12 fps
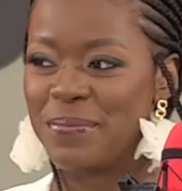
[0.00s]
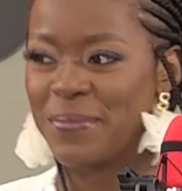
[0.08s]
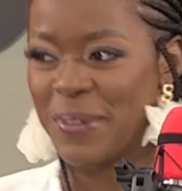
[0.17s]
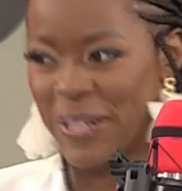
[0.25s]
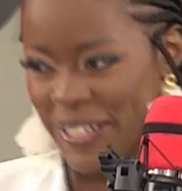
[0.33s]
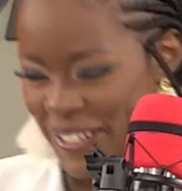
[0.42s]

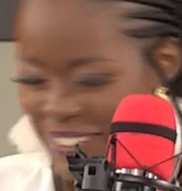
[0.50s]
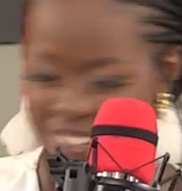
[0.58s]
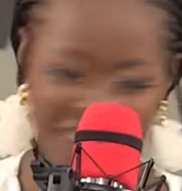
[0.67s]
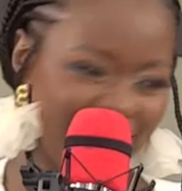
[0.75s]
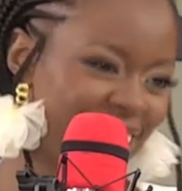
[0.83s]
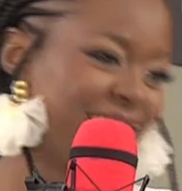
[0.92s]
oh
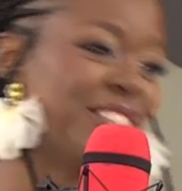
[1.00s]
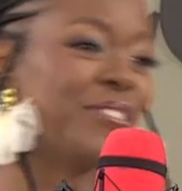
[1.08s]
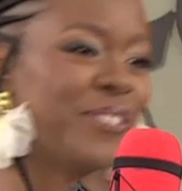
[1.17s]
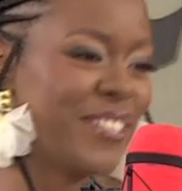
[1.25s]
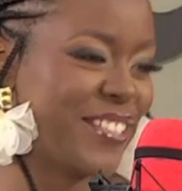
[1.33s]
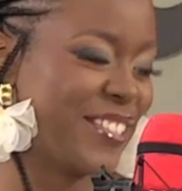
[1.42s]
God, you
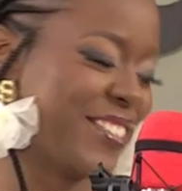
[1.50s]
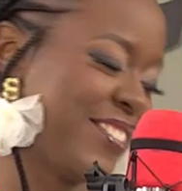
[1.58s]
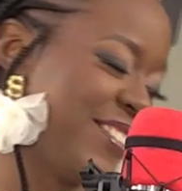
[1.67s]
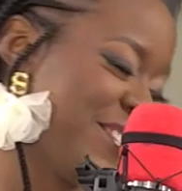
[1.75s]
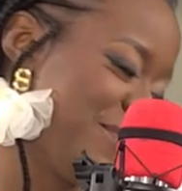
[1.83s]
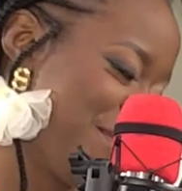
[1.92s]
really should have
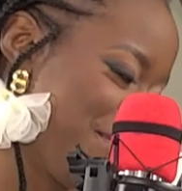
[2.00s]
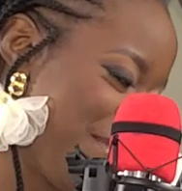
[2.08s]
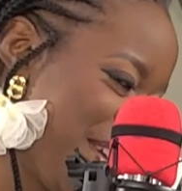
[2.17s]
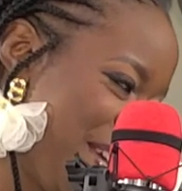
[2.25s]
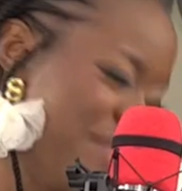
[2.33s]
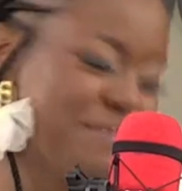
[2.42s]
started with
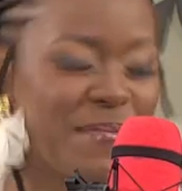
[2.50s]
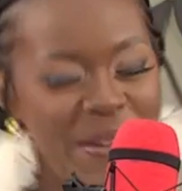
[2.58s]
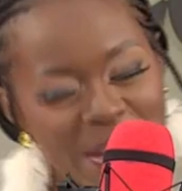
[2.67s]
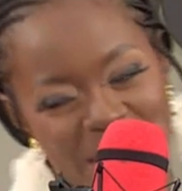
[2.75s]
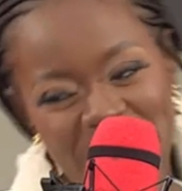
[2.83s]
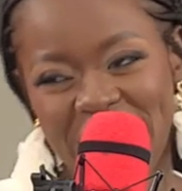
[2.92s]
me. Uh.
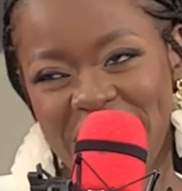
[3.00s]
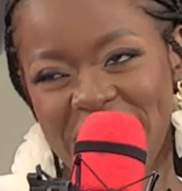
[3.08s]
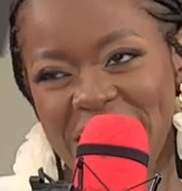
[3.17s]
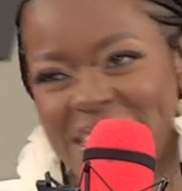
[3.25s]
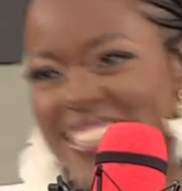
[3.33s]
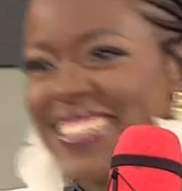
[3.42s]
All
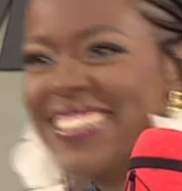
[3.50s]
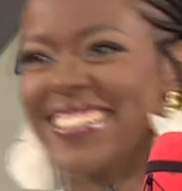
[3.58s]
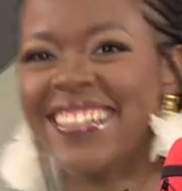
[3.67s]
right.